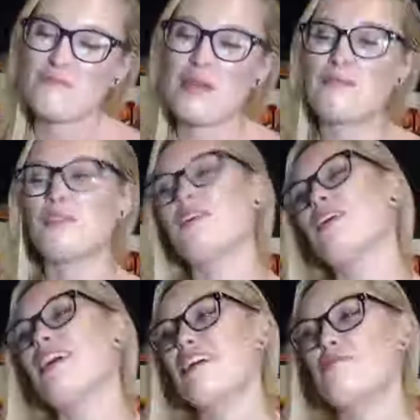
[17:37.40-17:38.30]

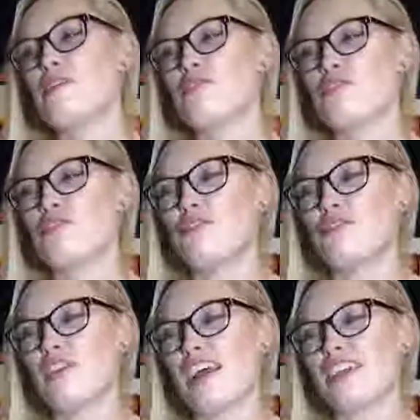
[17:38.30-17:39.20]
people
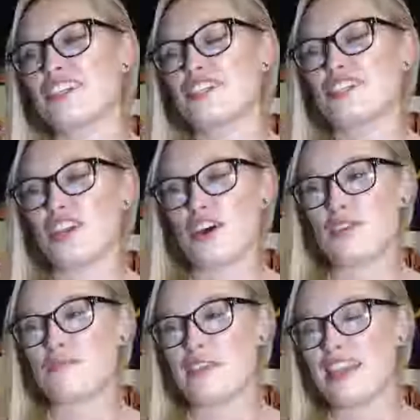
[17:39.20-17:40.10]
like shit
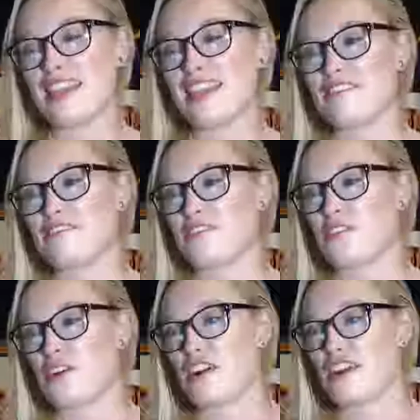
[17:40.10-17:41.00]
on me
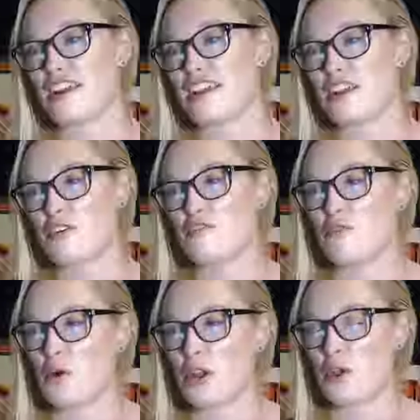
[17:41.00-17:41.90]
for
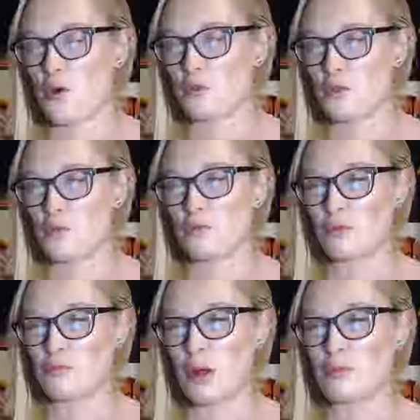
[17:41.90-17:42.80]
voting only
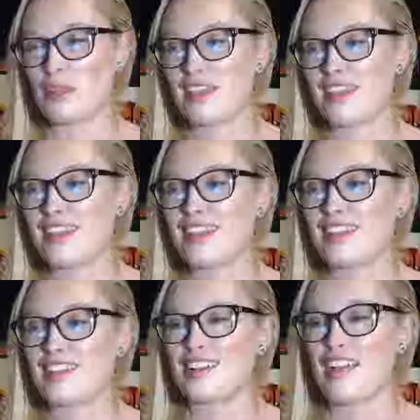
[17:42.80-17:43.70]
Republican,
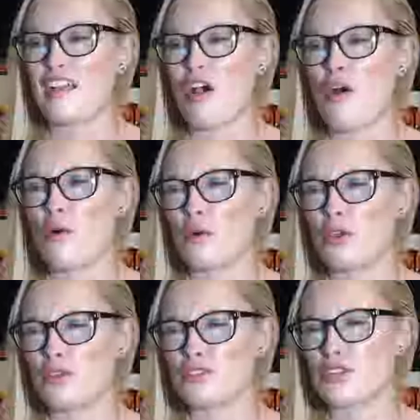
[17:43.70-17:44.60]
and they're like, oh, well,
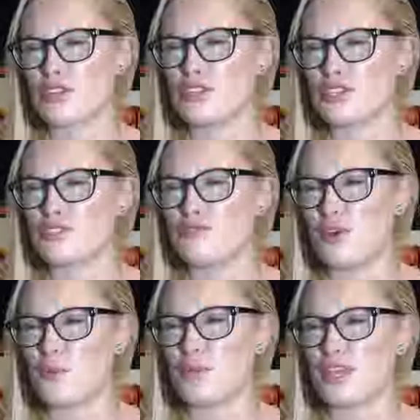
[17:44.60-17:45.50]
you shouldn't just
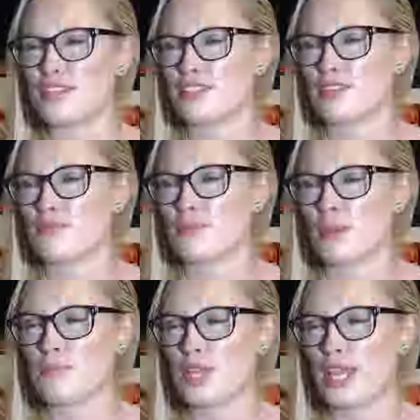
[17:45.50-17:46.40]
vote because they're
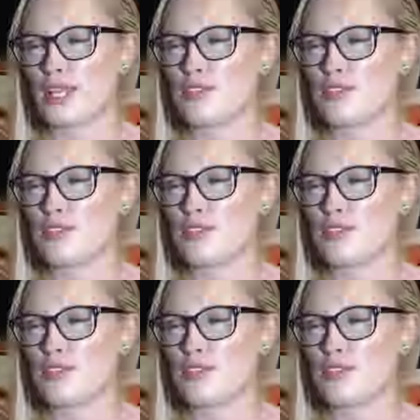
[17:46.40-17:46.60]
Republican.